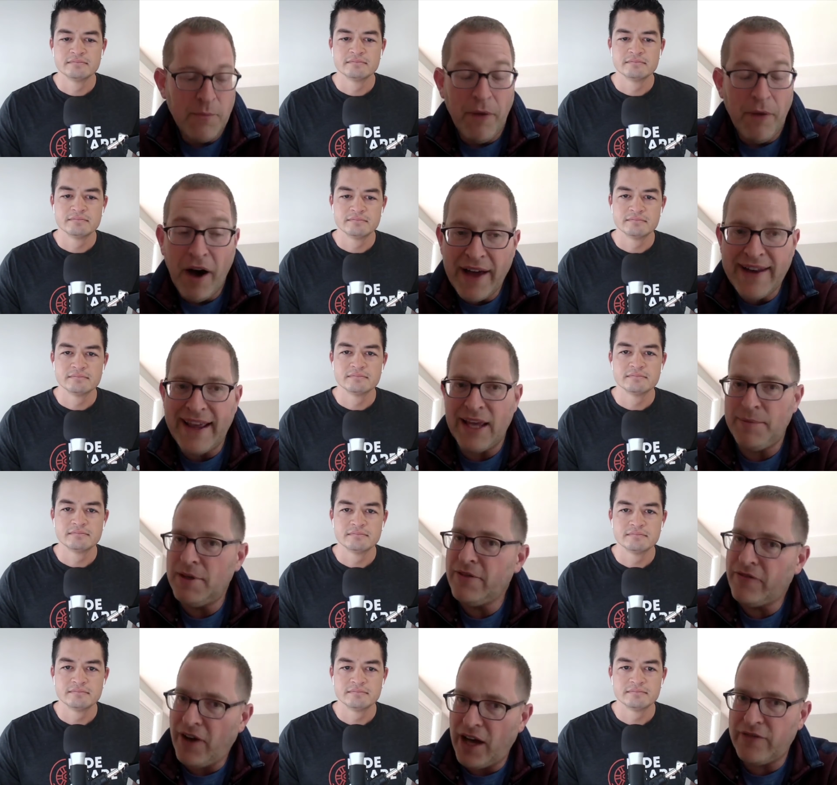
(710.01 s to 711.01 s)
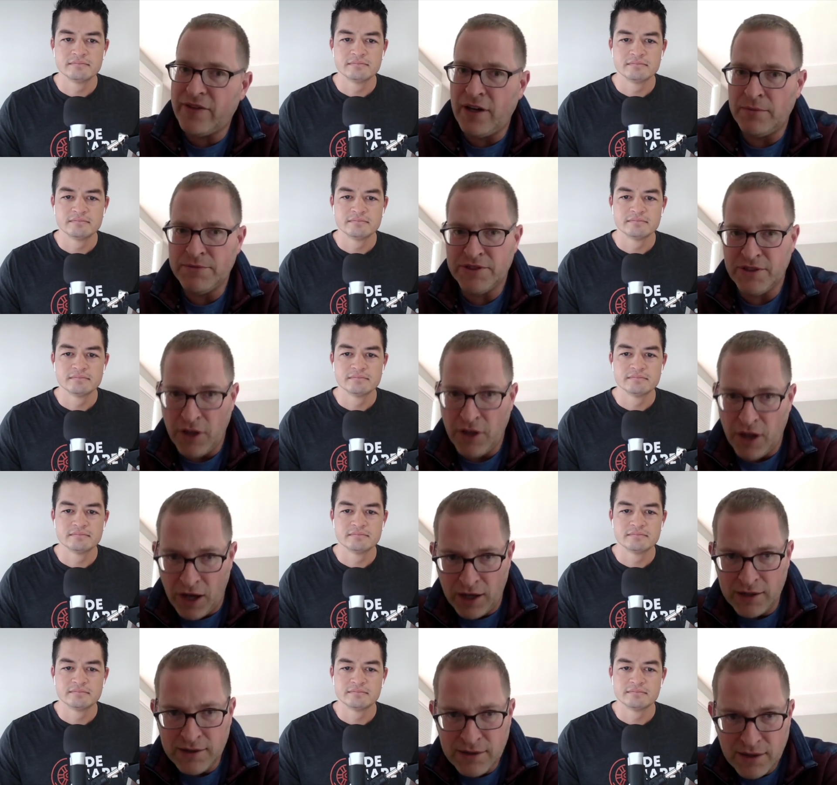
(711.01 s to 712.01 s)
Speaker 1: but AB5 comes
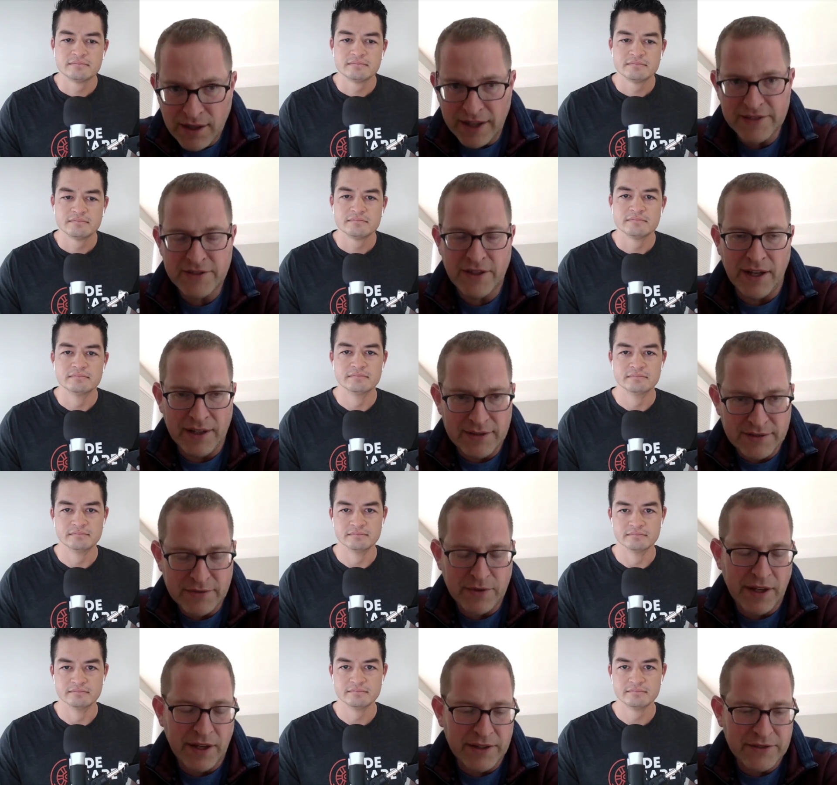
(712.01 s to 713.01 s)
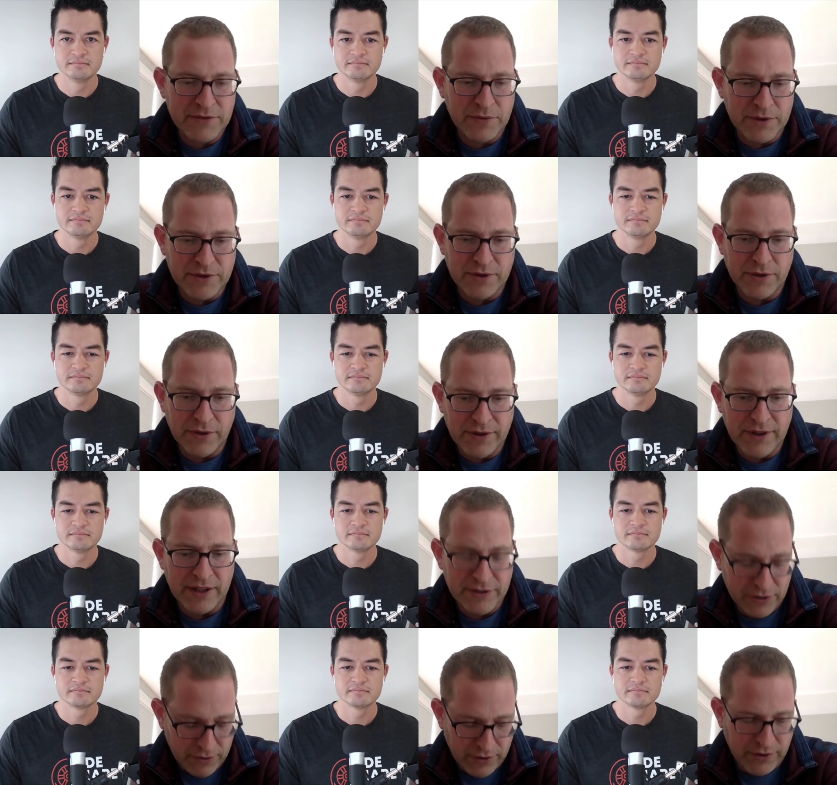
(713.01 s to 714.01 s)
along as as, mm-hmm. as alluded
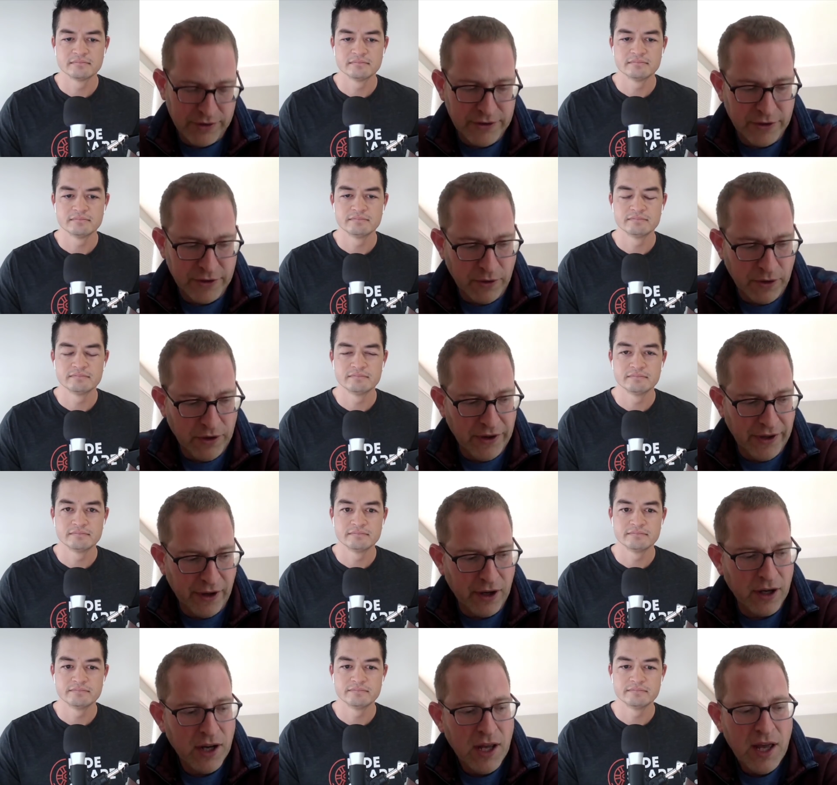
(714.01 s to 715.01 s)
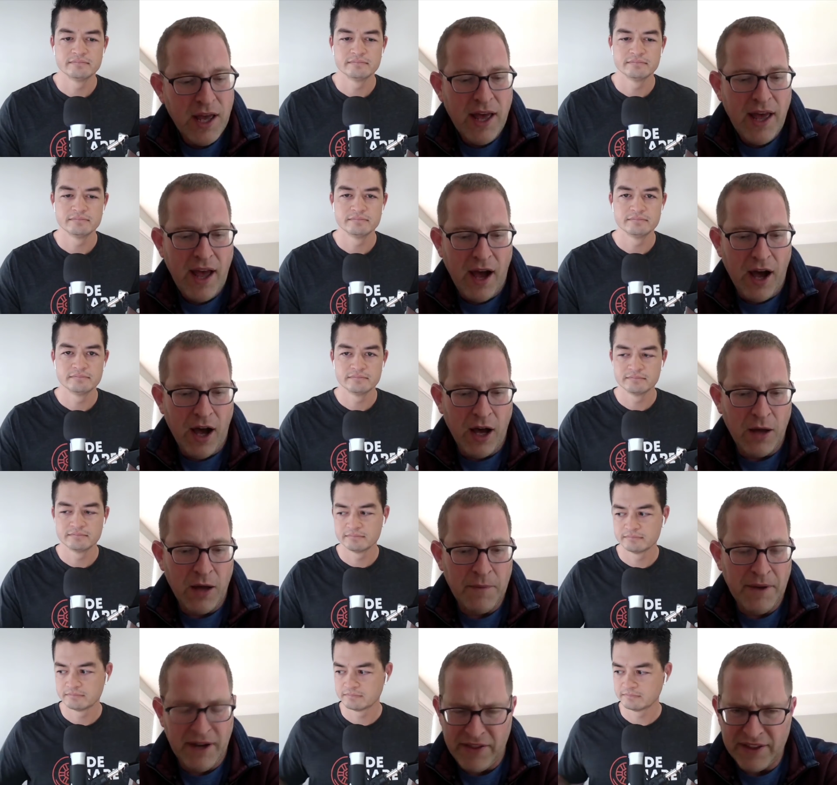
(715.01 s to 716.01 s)
as you alluded to earlier,
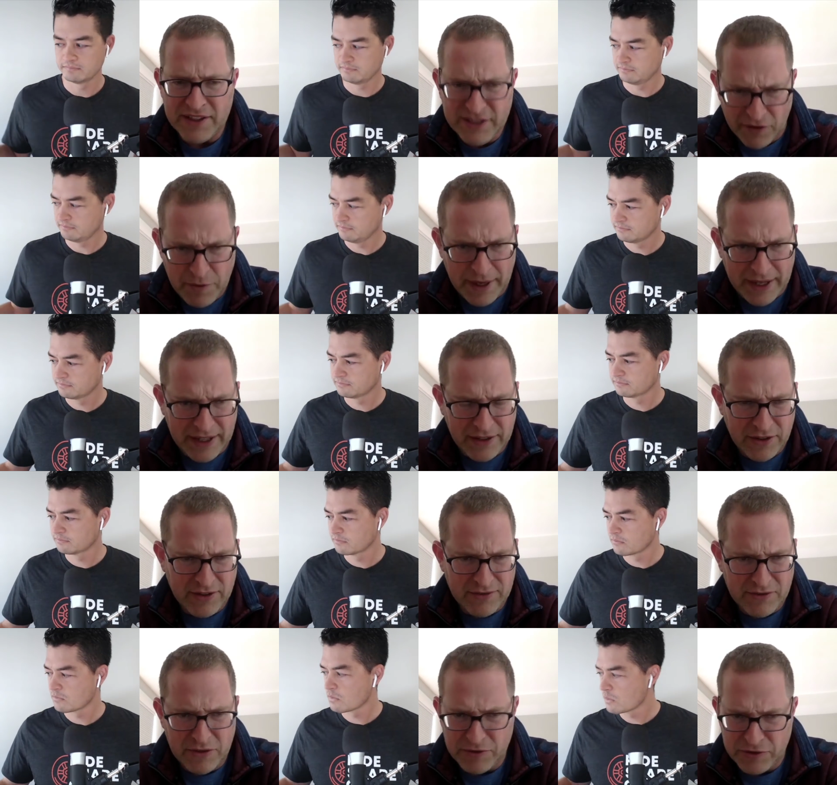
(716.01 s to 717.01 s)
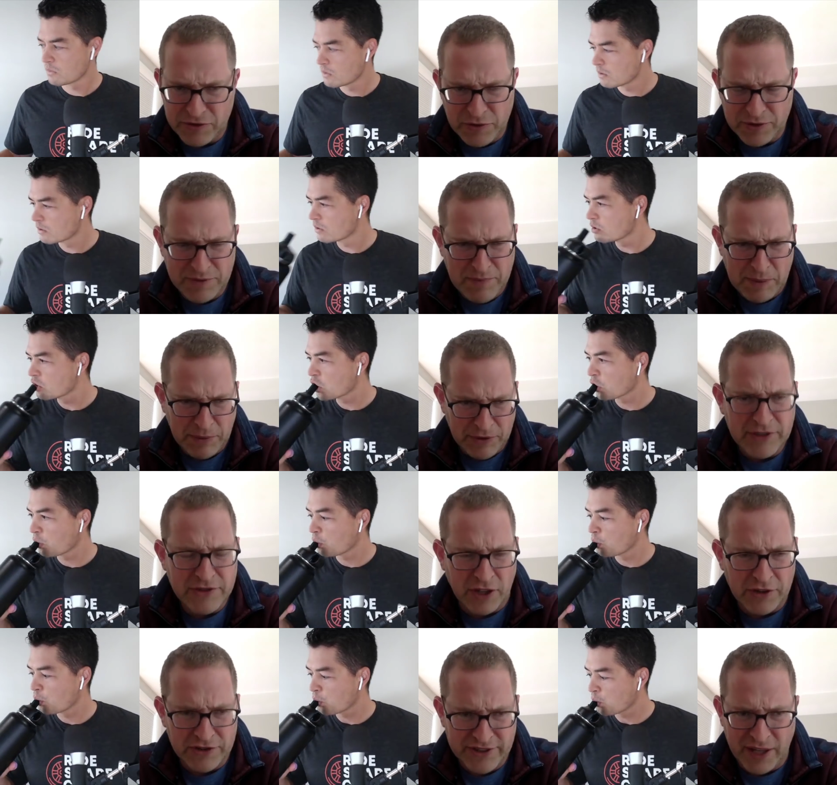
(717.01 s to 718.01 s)
um, and I think does everybody you, people
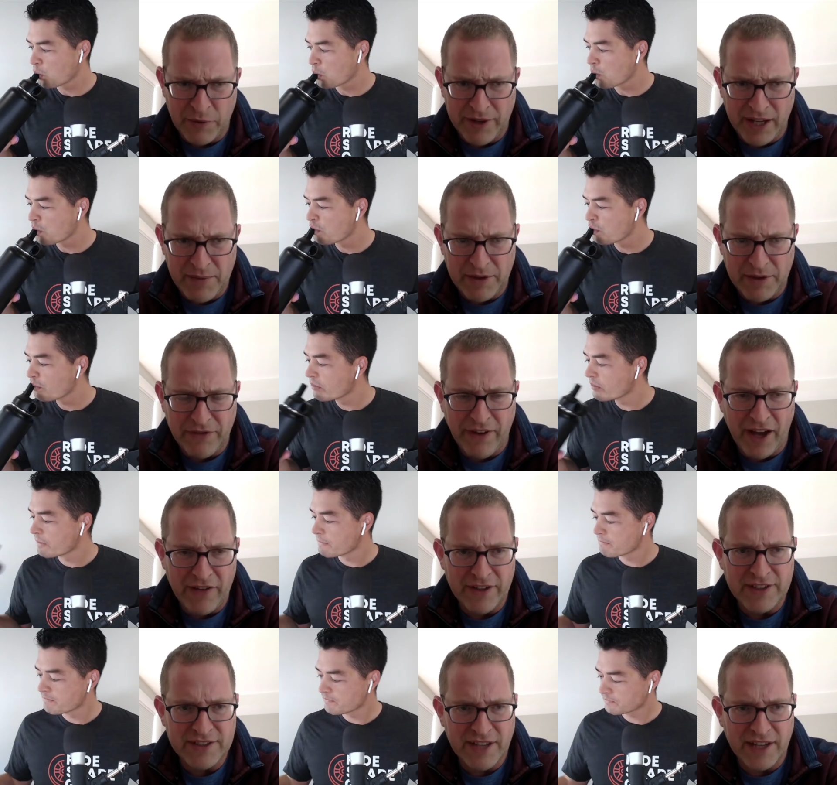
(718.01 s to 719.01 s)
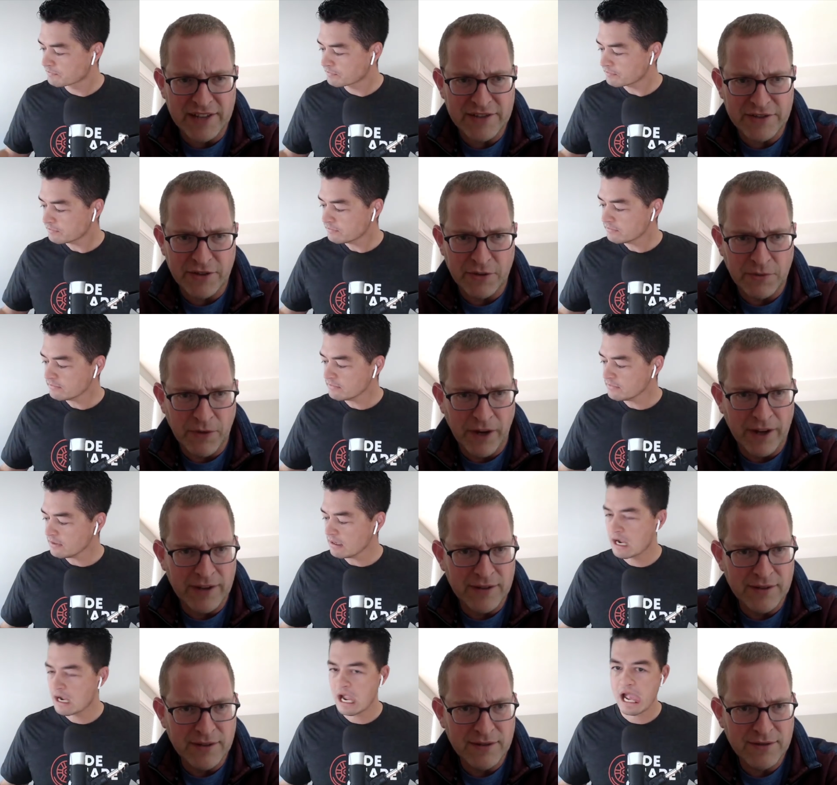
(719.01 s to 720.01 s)
understand what AB5 is? I assume,
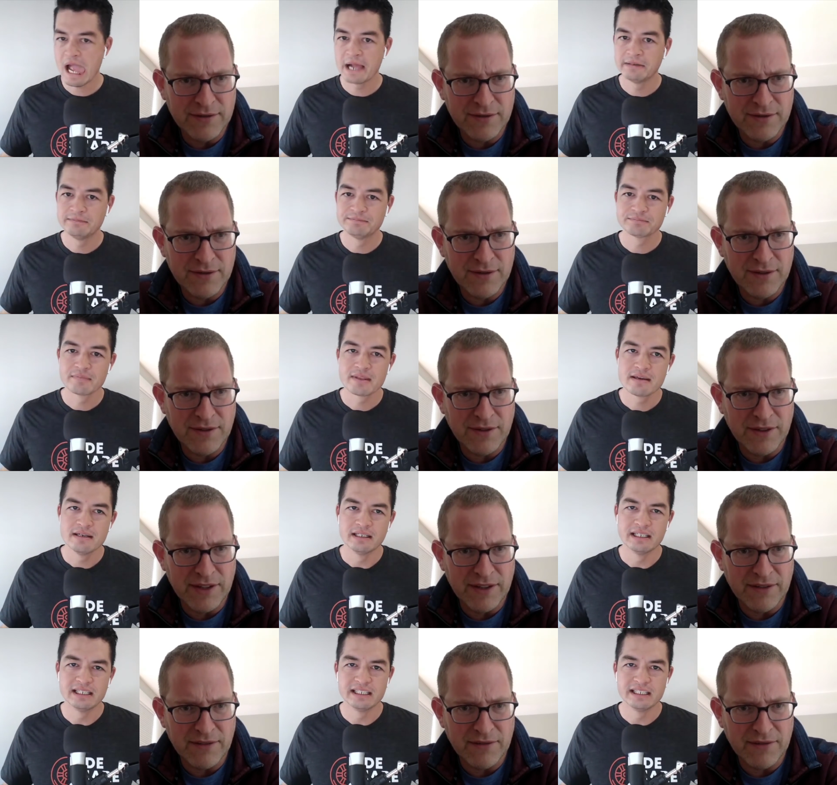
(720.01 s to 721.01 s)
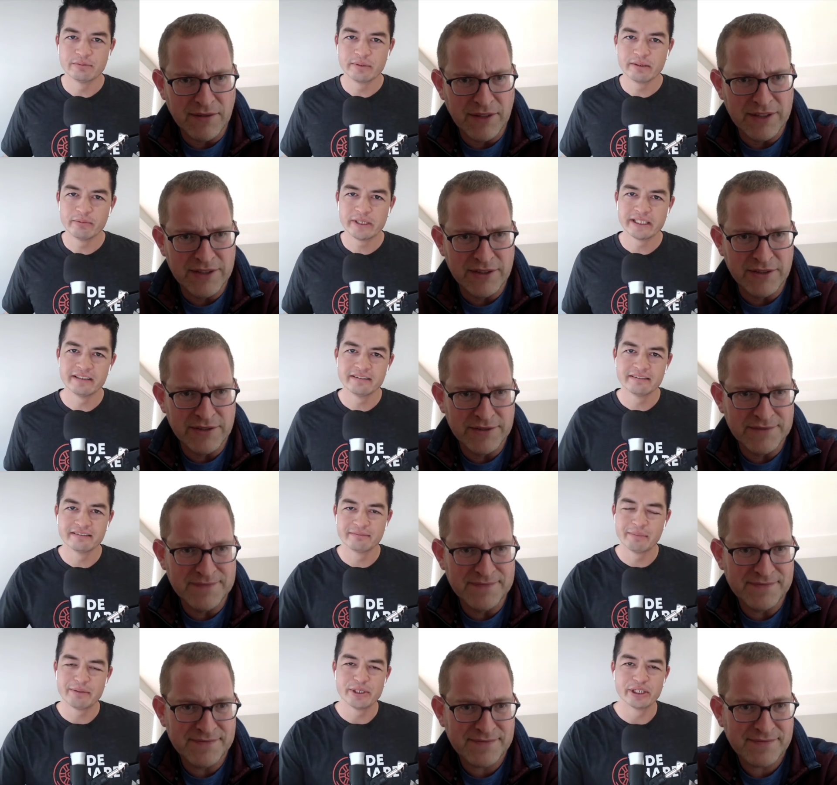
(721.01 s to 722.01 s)
right?
Speaker 2: Uh, we, we
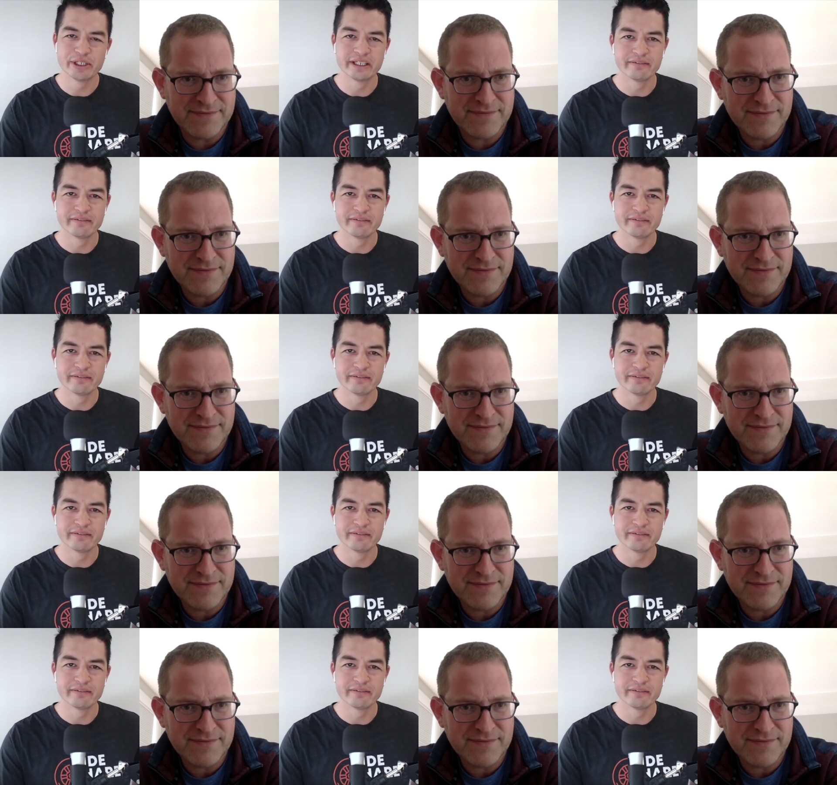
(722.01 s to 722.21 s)
can maybe you can